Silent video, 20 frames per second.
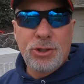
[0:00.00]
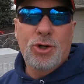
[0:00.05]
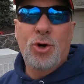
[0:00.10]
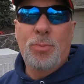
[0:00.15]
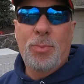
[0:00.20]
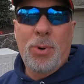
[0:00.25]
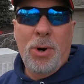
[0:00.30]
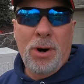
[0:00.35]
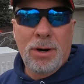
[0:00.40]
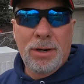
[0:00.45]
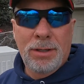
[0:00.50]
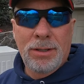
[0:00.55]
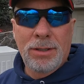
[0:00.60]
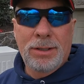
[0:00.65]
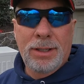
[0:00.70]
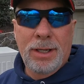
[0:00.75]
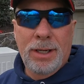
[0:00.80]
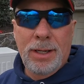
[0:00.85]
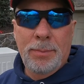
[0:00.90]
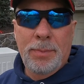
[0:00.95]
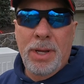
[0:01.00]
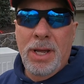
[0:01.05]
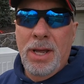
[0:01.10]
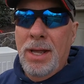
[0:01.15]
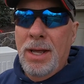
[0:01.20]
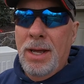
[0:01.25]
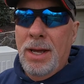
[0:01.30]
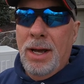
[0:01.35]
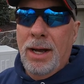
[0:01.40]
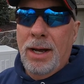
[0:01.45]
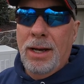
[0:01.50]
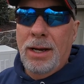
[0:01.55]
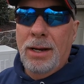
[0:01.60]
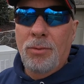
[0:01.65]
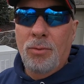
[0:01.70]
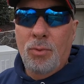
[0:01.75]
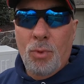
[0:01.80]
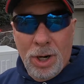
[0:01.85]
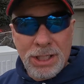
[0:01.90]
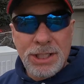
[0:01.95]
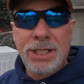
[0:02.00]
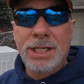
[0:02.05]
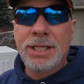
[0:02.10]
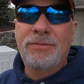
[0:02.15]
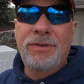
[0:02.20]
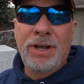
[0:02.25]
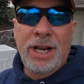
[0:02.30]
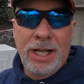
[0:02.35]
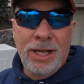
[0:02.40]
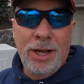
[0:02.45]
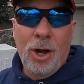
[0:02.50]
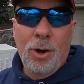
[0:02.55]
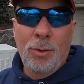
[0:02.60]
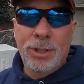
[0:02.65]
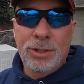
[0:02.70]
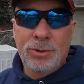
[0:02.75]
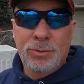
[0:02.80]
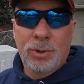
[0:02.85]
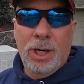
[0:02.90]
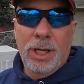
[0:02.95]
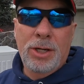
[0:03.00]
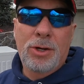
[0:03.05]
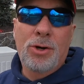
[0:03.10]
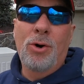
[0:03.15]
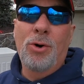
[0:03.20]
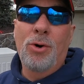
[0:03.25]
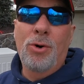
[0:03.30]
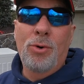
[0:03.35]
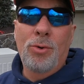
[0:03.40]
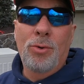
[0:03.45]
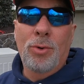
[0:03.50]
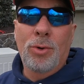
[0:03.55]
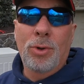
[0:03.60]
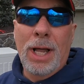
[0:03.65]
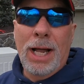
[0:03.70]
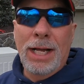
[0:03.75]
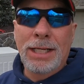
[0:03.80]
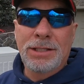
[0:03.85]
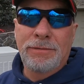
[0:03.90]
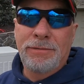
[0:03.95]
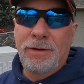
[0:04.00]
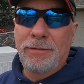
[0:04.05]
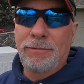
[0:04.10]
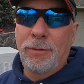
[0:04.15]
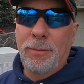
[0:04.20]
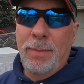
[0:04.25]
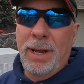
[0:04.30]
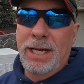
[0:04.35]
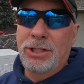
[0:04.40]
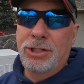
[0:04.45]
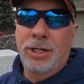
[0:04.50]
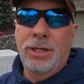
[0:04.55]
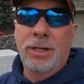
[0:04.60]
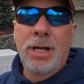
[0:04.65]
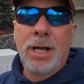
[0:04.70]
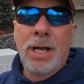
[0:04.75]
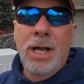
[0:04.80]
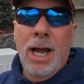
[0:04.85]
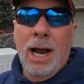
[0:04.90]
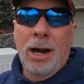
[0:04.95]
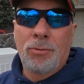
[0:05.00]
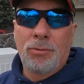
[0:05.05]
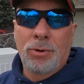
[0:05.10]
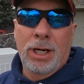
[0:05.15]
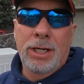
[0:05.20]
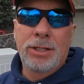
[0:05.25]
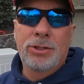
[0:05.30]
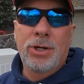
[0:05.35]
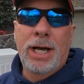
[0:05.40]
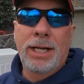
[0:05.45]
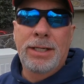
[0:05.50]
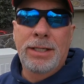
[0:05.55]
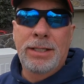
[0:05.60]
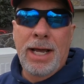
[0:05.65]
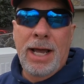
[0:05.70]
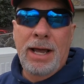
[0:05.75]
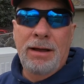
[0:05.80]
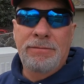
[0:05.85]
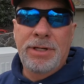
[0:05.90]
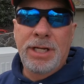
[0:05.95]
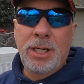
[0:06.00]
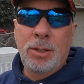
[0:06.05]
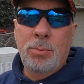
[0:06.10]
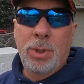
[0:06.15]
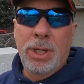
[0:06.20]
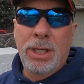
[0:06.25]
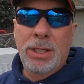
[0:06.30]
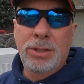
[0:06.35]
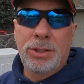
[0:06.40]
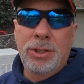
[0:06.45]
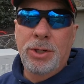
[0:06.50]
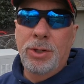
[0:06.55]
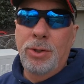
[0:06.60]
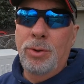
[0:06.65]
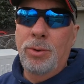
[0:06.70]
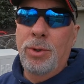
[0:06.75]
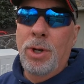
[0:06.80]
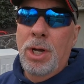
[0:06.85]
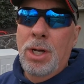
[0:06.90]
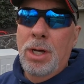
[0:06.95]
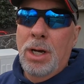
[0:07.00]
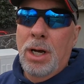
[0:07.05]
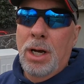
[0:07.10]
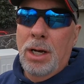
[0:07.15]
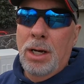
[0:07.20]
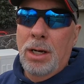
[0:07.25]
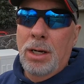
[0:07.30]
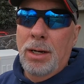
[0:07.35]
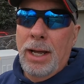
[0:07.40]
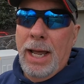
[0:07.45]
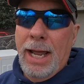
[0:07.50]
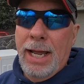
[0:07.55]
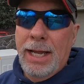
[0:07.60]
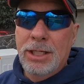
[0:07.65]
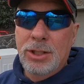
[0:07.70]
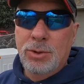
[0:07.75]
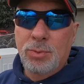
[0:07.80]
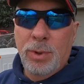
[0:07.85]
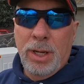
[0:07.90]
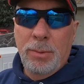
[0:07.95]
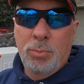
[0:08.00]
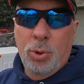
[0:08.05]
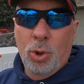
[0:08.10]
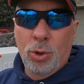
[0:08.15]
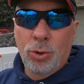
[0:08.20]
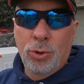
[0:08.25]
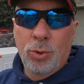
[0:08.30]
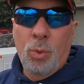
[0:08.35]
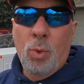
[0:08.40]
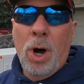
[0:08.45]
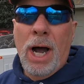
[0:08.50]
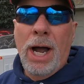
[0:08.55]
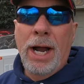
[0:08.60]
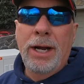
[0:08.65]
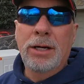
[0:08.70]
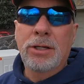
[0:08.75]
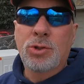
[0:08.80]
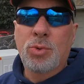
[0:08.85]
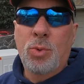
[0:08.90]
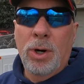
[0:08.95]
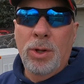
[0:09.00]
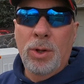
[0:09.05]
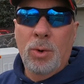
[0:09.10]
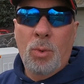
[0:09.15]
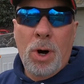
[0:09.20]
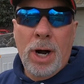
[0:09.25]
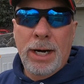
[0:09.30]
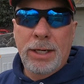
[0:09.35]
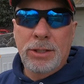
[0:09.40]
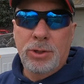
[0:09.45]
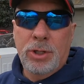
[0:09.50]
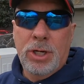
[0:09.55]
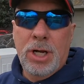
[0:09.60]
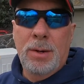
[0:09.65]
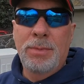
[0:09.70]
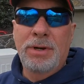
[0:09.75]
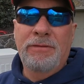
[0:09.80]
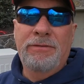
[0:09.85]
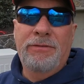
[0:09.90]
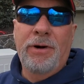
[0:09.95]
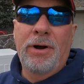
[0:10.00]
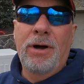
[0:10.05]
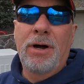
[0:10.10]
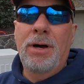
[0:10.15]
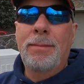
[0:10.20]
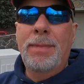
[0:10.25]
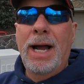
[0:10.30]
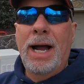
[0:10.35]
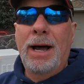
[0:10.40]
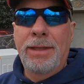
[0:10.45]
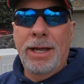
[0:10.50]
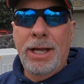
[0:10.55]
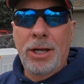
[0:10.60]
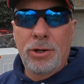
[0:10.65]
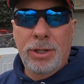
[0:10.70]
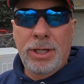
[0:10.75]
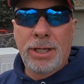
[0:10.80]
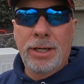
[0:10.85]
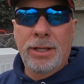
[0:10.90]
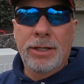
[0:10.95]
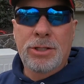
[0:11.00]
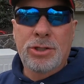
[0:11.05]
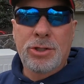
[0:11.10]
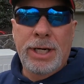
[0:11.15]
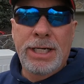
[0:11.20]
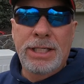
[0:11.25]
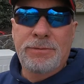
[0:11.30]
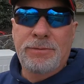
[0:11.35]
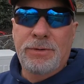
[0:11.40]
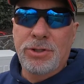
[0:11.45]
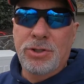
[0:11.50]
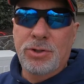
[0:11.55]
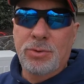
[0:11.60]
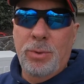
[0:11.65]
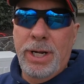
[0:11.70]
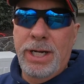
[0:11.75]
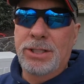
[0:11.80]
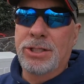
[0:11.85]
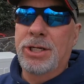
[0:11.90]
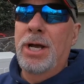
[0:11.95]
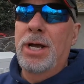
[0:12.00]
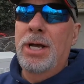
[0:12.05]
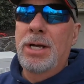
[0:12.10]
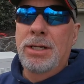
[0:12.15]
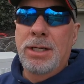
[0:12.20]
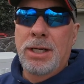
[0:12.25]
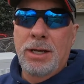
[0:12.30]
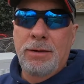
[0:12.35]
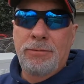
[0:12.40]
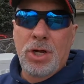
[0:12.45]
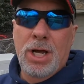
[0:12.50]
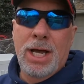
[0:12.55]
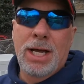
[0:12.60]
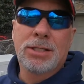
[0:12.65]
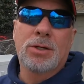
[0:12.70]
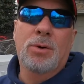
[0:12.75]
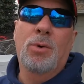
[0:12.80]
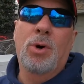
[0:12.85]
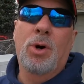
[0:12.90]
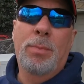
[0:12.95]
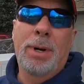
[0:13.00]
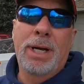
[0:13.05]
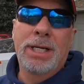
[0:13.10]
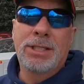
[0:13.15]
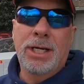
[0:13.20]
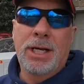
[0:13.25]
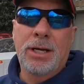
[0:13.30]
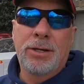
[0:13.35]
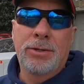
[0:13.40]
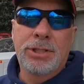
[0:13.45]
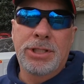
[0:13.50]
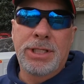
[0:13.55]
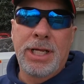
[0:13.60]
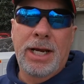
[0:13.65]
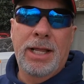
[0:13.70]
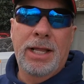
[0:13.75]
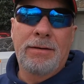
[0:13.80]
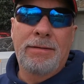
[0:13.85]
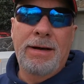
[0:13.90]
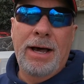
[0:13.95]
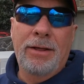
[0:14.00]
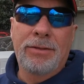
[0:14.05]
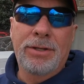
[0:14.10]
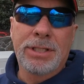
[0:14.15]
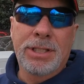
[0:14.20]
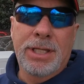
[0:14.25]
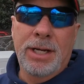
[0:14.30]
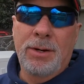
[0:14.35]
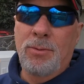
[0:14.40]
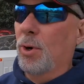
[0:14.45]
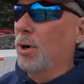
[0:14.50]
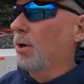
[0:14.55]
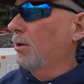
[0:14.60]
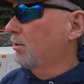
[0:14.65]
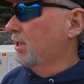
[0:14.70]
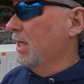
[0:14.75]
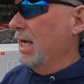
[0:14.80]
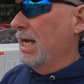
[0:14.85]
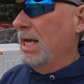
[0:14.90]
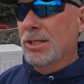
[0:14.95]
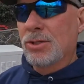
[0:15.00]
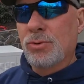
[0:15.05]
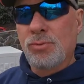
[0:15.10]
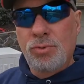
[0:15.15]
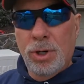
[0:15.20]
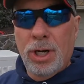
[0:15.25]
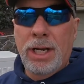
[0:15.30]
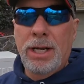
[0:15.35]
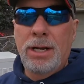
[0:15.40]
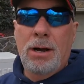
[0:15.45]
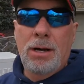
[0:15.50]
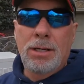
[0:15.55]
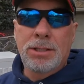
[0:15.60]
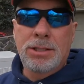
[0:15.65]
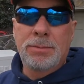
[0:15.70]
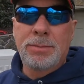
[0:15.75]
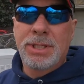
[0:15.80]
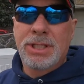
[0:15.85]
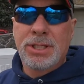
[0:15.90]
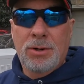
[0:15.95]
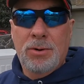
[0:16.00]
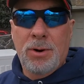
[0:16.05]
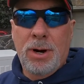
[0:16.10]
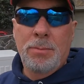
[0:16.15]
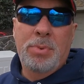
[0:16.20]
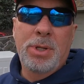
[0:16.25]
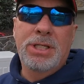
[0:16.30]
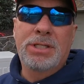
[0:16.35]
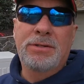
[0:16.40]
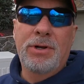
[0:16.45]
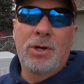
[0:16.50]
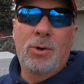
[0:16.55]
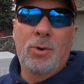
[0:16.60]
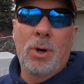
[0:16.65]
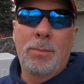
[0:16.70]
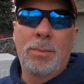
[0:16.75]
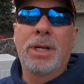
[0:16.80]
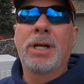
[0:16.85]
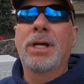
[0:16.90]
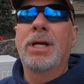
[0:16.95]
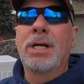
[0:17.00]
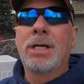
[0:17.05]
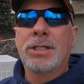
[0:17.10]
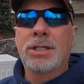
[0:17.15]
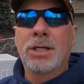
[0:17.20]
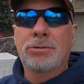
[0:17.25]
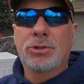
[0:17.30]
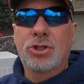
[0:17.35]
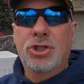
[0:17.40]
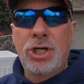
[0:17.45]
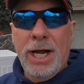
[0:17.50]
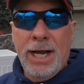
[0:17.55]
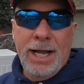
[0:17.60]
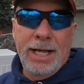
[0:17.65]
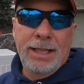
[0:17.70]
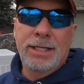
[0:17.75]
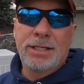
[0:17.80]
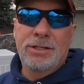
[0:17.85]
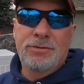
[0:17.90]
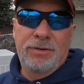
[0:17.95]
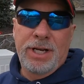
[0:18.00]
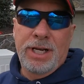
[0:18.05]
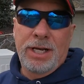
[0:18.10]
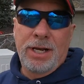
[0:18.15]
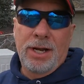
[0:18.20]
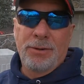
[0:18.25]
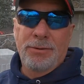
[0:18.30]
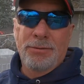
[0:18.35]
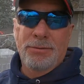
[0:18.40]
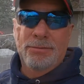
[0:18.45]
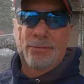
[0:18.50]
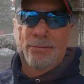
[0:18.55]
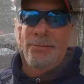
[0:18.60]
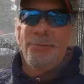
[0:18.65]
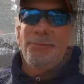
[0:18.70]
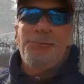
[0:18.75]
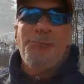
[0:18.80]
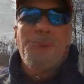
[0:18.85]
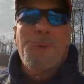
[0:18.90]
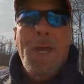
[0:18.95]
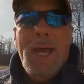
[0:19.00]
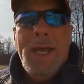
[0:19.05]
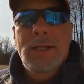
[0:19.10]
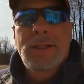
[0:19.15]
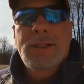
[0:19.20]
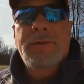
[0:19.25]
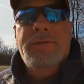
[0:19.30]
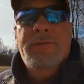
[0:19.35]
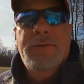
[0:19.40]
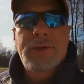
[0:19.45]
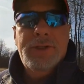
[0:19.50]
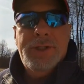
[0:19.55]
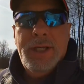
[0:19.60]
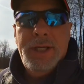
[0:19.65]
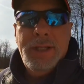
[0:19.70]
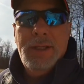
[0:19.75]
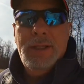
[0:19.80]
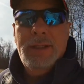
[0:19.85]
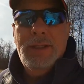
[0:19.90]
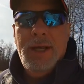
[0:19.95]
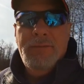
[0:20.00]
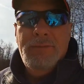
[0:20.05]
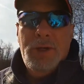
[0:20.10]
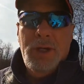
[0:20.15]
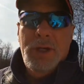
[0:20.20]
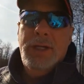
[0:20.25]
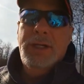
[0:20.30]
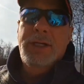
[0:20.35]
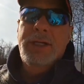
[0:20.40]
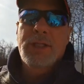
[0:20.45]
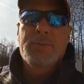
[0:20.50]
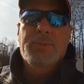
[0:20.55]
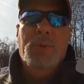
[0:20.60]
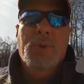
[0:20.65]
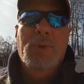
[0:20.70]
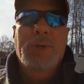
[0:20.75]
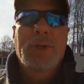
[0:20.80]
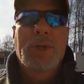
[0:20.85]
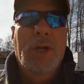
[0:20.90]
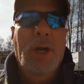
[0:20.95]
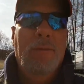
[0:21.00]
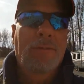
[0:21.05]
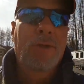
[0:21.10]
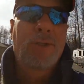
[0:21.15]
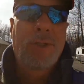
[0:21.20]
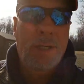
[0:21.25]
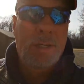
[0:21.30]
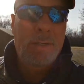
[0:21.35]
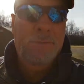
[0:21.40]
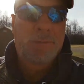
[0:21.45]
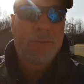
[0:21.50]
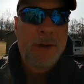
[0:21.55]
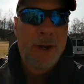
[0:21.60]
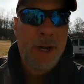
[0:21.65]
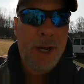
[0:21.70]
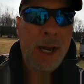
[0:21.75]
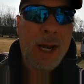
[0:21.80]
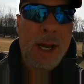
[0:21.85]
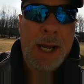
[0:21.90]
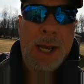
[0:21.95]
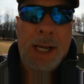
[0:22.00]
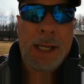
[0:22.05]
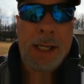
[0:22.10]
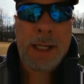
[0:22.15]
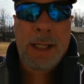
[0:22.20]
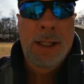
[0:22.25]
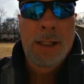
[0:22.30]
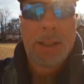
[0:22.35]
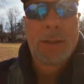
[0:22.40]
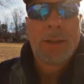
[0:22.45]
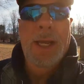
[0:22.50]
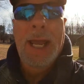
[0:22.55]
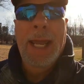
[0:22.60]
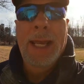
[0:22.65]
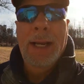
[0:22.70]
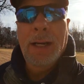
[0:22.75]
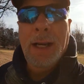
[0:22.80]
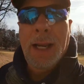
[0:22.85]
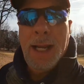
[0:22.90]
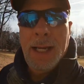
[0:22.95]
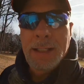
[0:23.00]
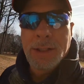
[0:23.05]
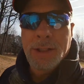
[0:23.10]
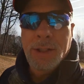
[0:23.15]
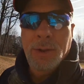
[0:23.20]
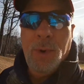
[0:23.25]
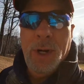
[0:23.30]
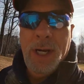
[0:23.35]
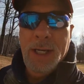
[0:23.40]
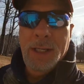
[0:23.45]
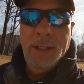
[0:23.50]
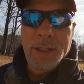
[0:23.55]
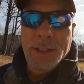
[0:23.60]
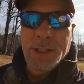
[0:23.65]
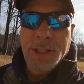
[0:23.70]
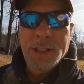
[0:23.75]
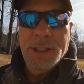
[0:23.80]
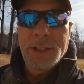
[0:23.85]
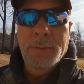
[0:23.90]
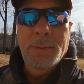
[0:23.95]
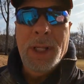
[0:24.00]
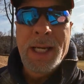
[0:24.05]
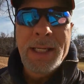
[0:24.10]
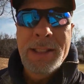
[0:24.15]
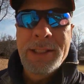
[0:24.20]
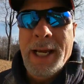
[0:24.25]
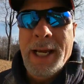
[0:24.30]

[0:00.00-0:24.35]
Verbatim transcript: part hooked up, watch this video. It's really cool. Lots of information. I really tried to dive deep into as they pulled the wires, where the wires are coming from, how they hook into the transfer switch, to give you guys a real basic understanding of how this thing works. It's really awesome. It's a great piece of equipment, so check out this video. So guys, the first thing that they've done is pull the covers off and analyze the way the system lays